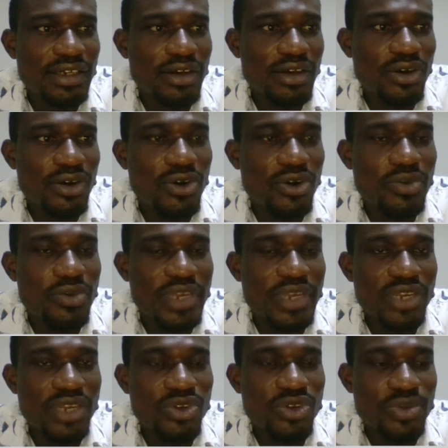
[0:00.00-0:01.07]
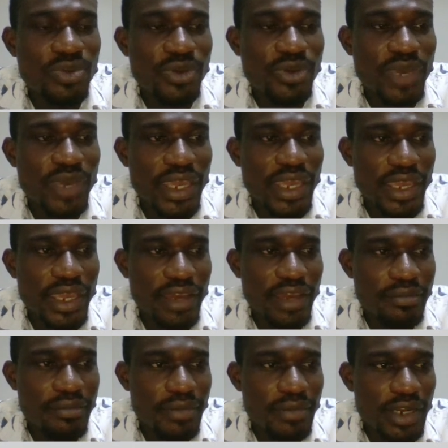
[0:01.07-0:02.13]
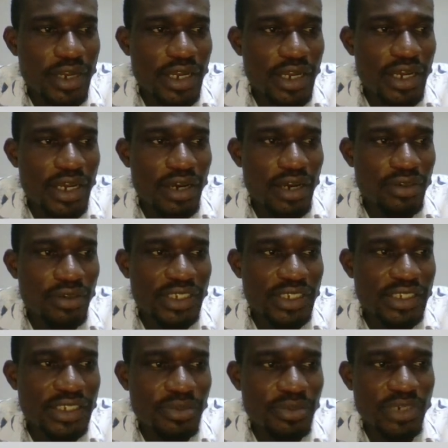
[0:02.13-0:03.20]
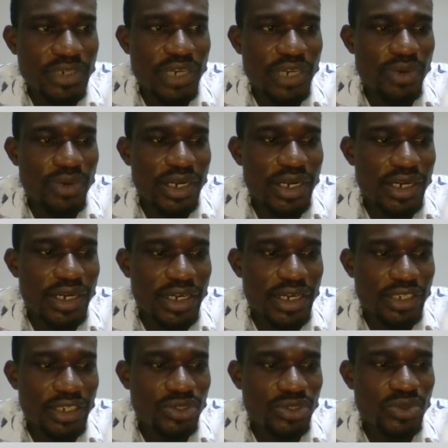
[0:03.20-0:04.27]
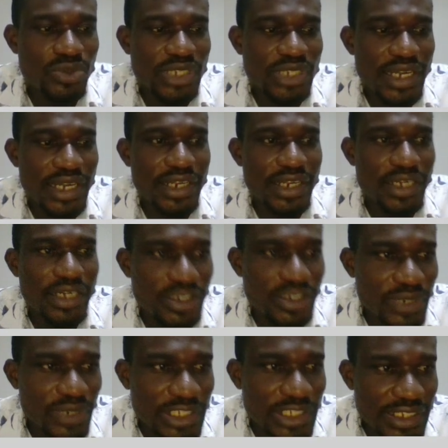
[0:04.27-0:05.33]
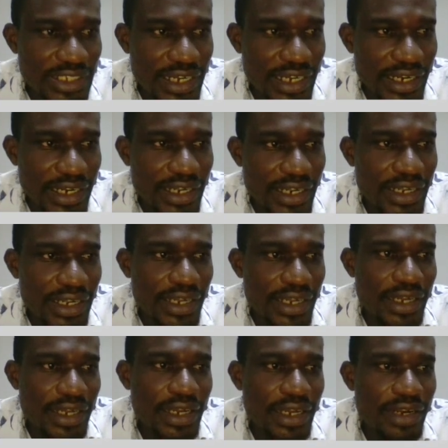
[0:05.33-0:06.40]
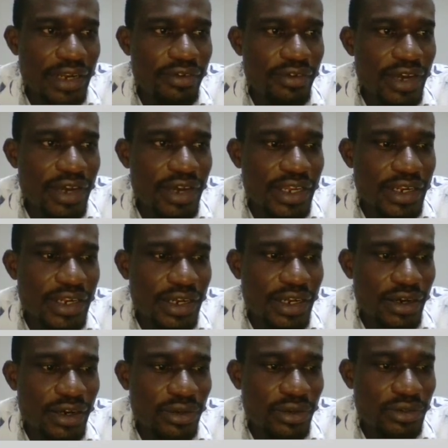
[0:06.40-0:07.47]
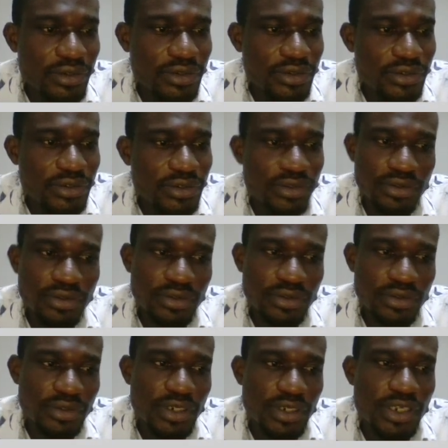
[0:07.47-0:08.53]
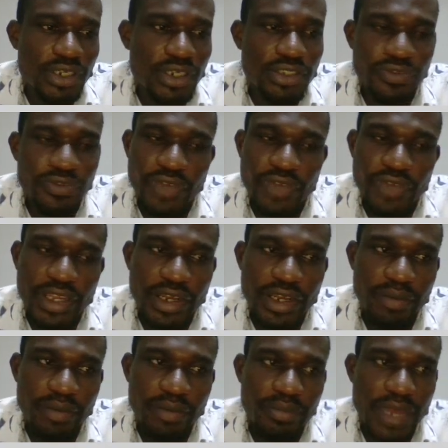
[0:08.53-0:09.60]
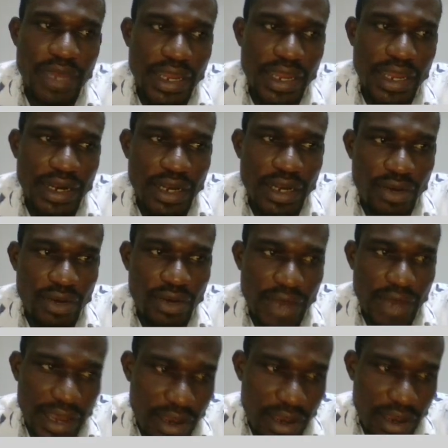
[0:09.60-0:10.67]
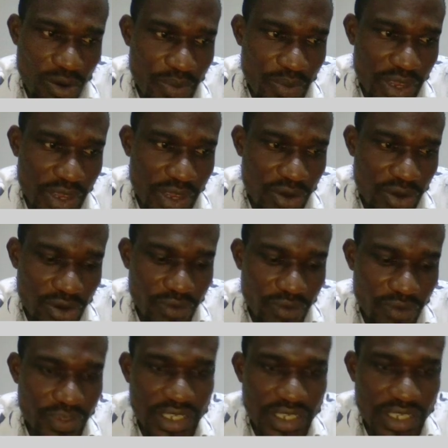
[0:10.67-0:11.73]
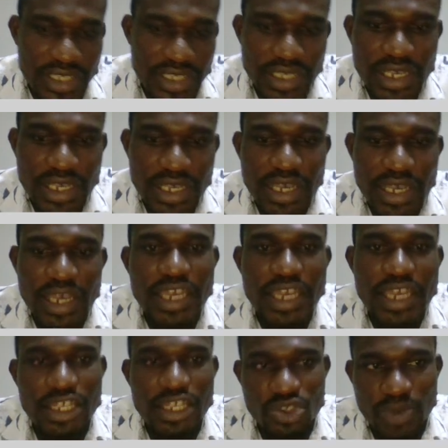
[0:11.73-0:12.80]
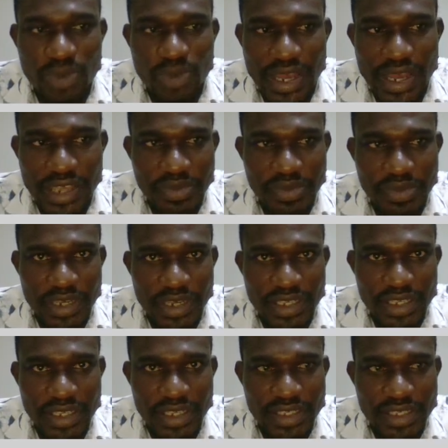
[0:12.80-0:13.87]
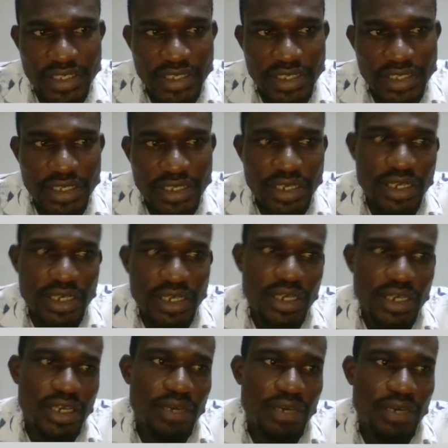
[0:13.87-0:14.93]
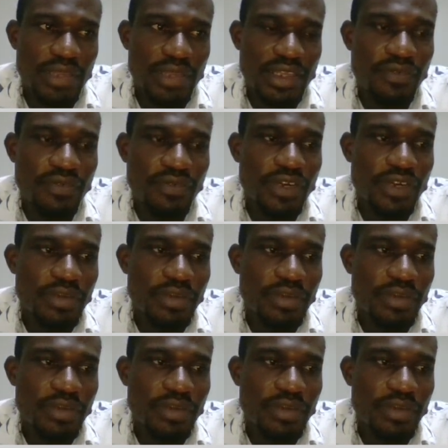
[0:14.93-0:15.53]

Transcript: all being WAM, I'll just put the one and the two side and the 20 side and drag it down to fill it up and now I can copy all of this into my SPSS but thankfully